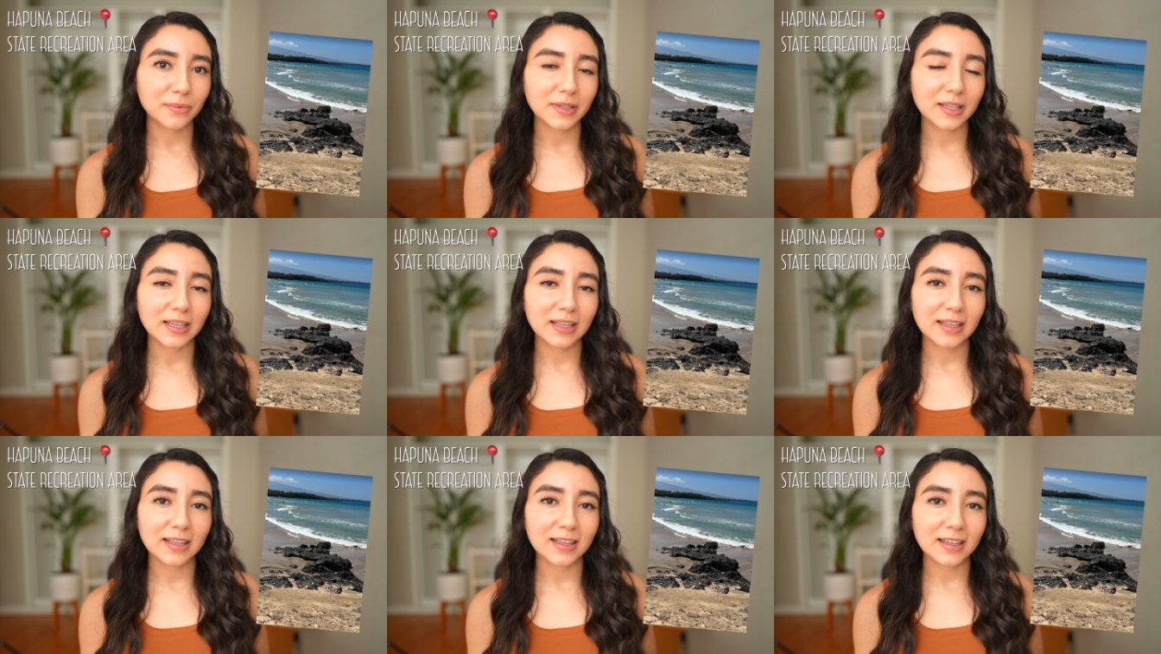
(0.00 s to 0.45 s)

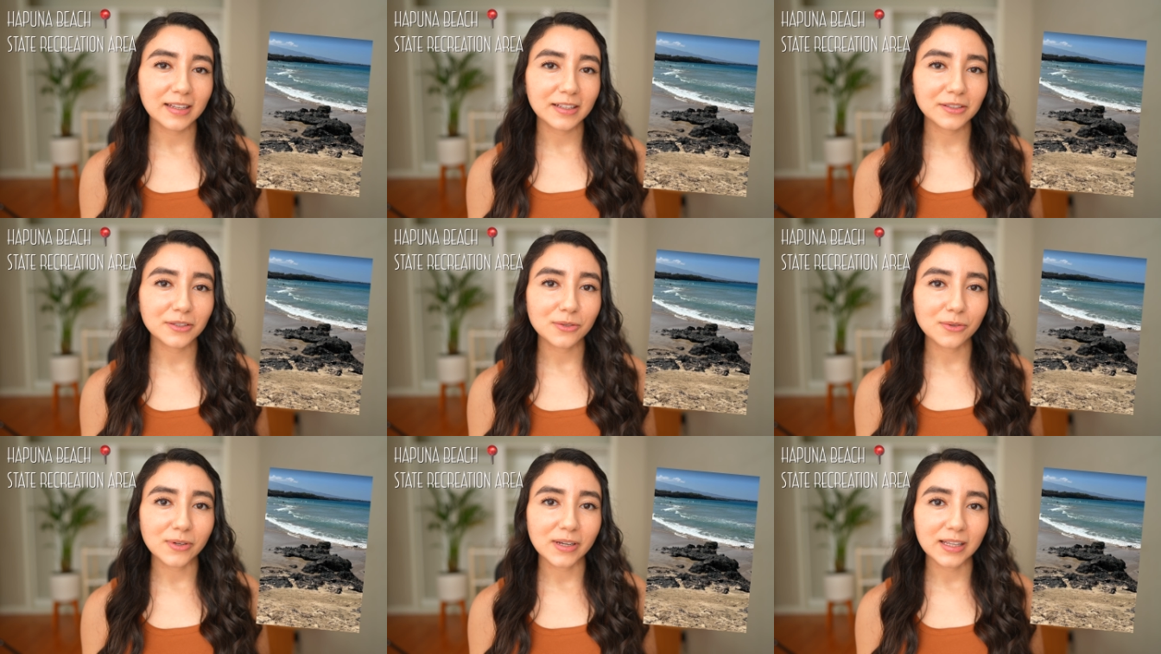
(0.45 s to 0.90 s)
We
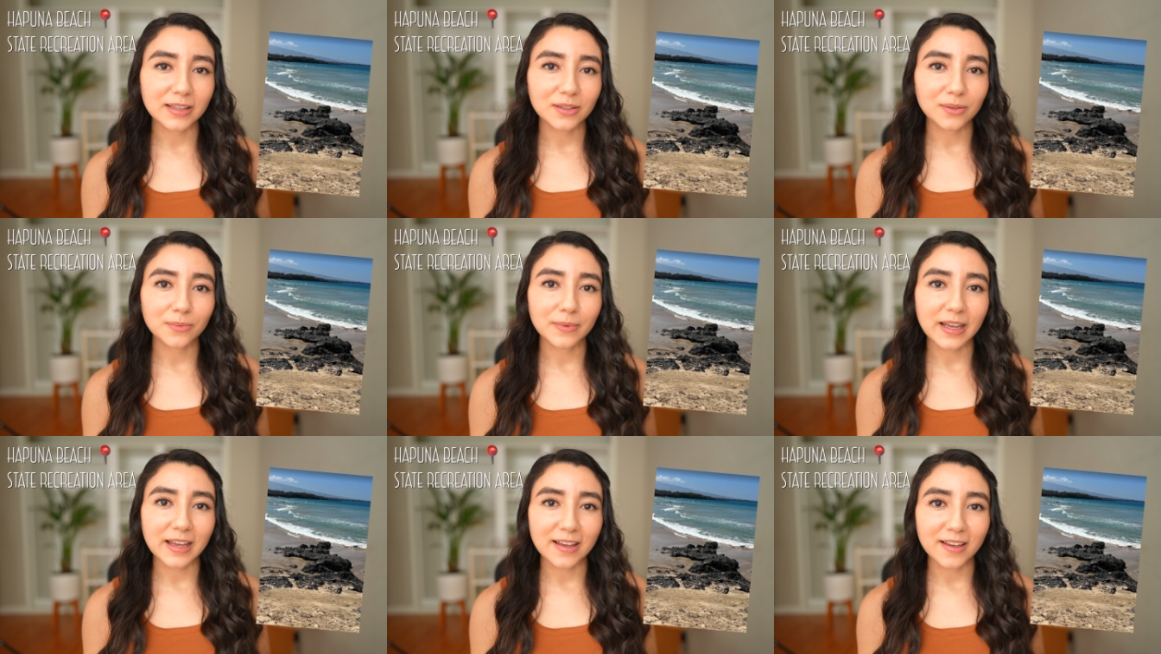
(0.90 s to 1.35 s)
enjoyed
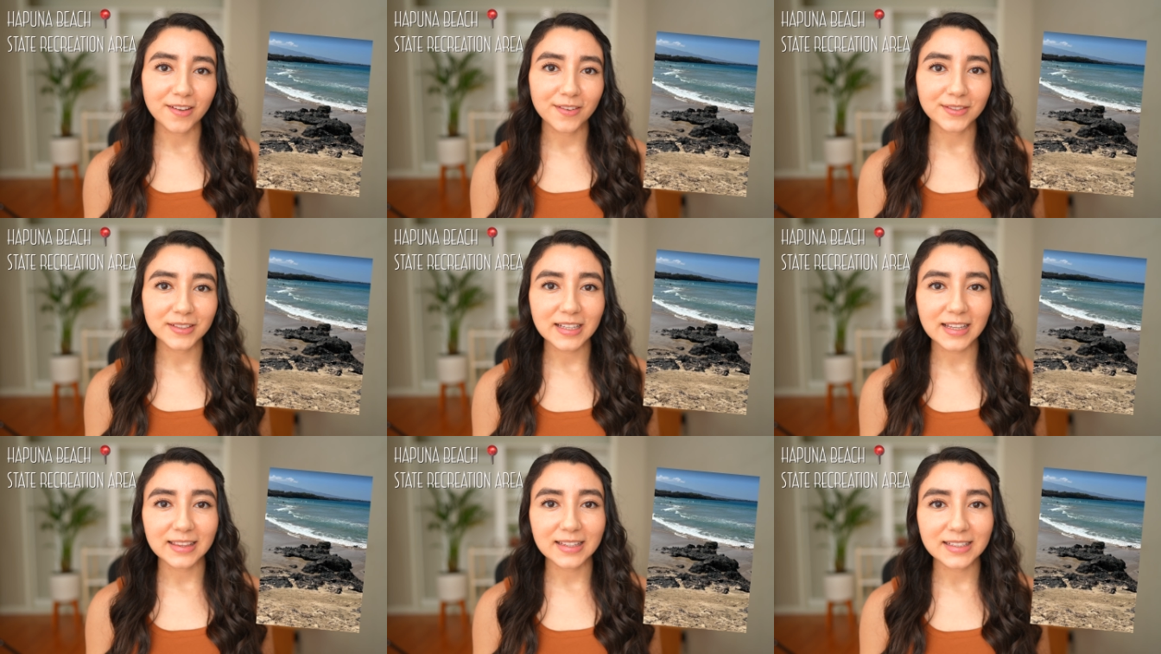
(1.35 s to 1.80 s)
the
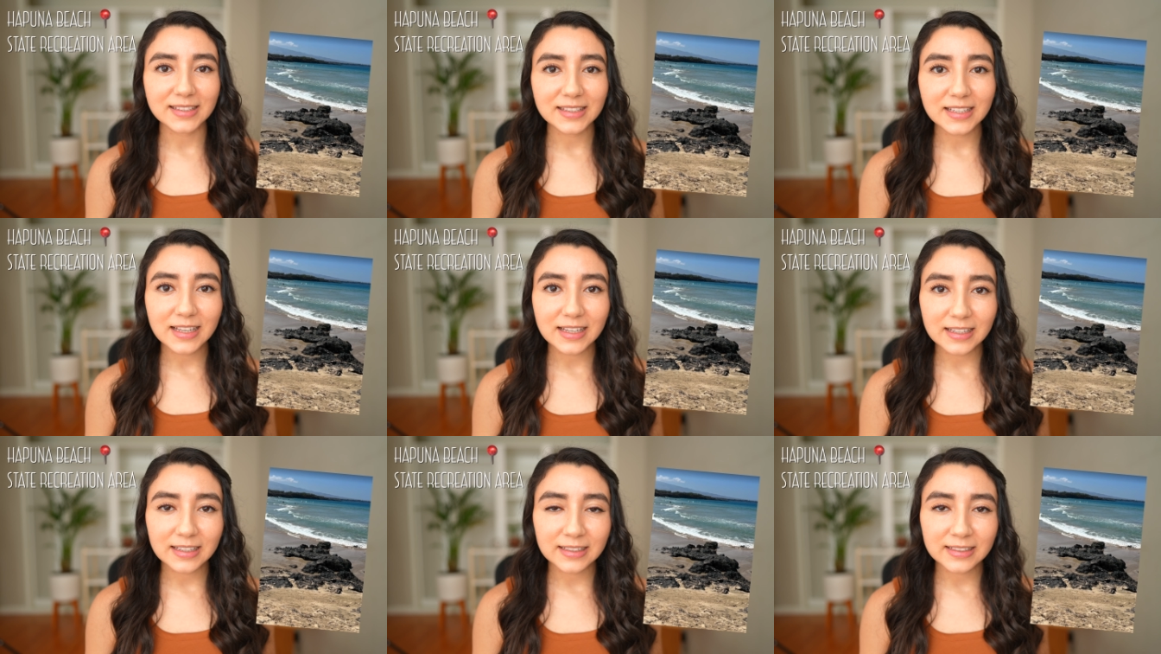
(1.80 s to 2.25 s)
waves and the
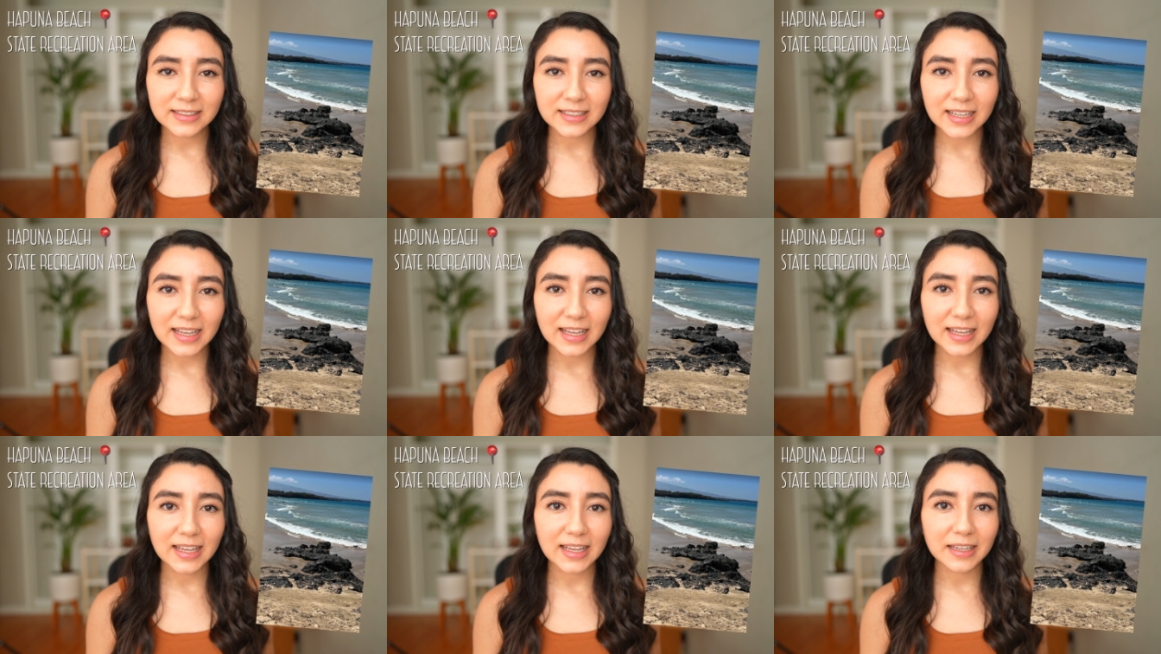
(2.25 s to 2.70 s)
sand
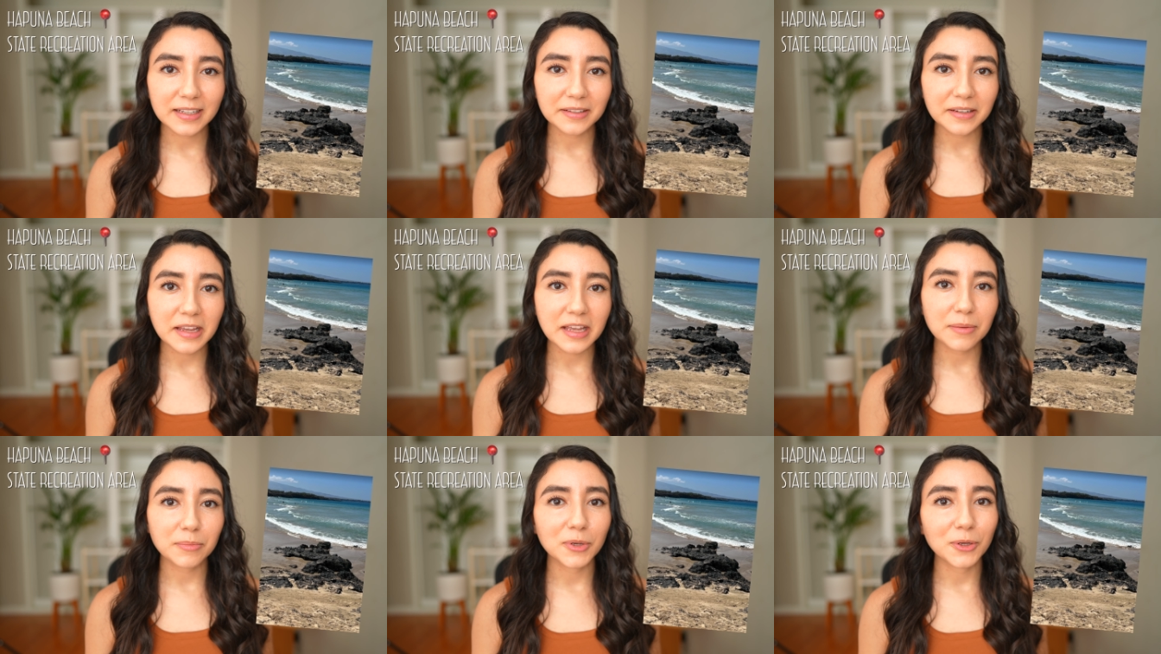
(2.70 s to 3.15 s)

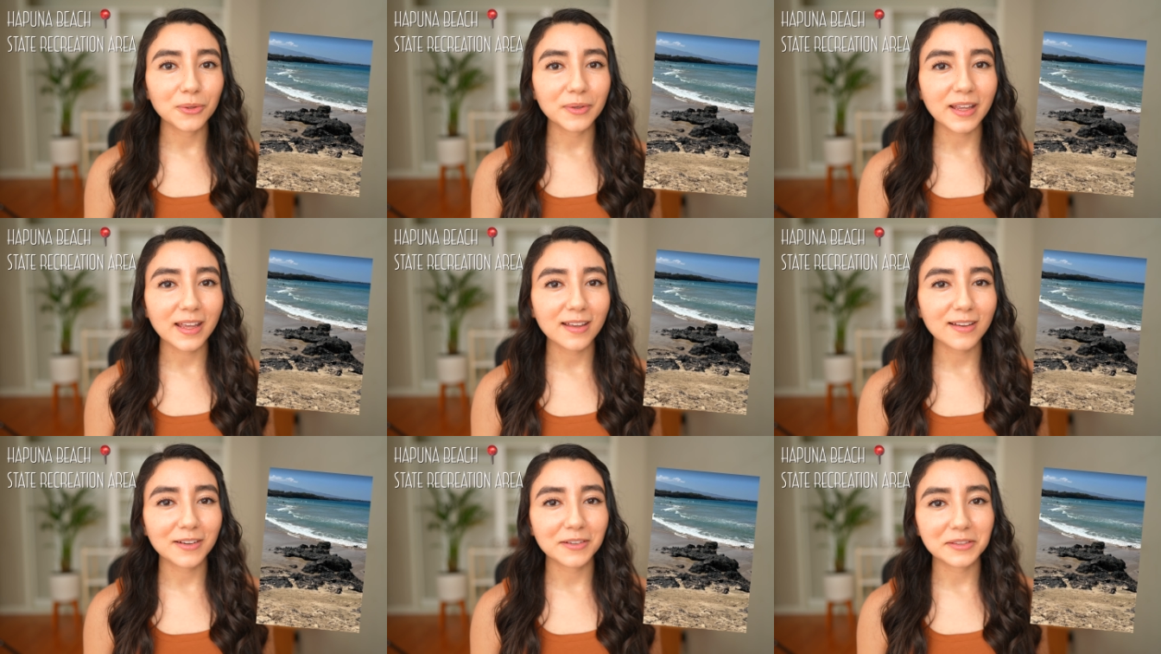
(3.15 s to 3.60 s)
and ate
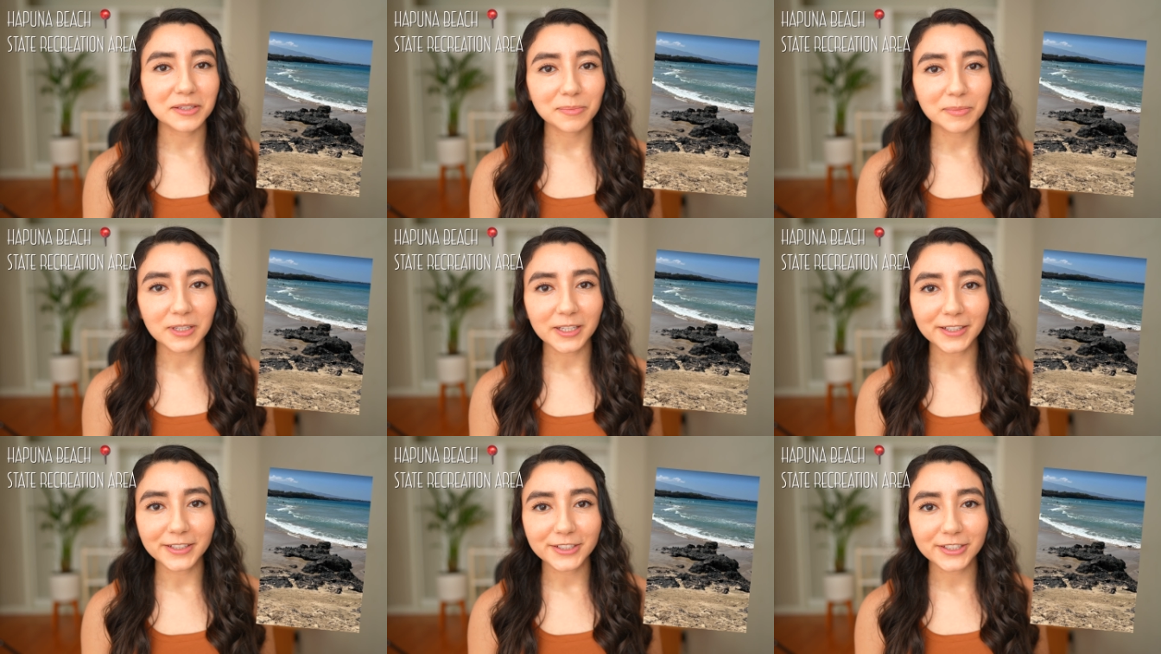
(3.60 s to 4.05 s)
poke on
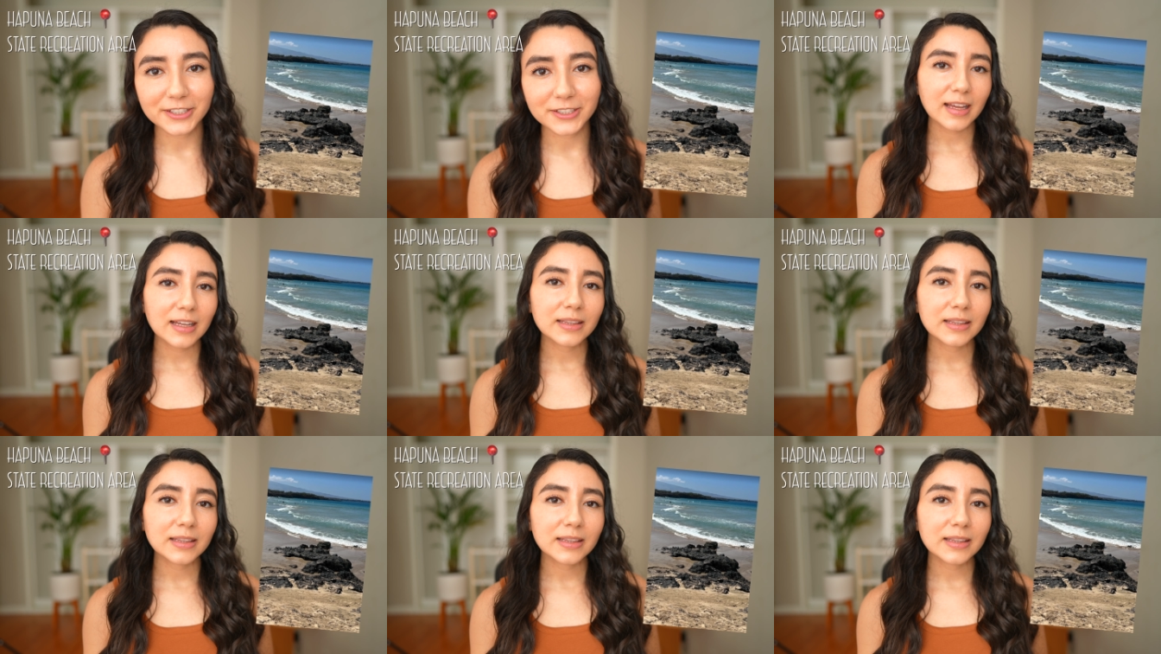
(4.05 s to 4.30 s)
the beach.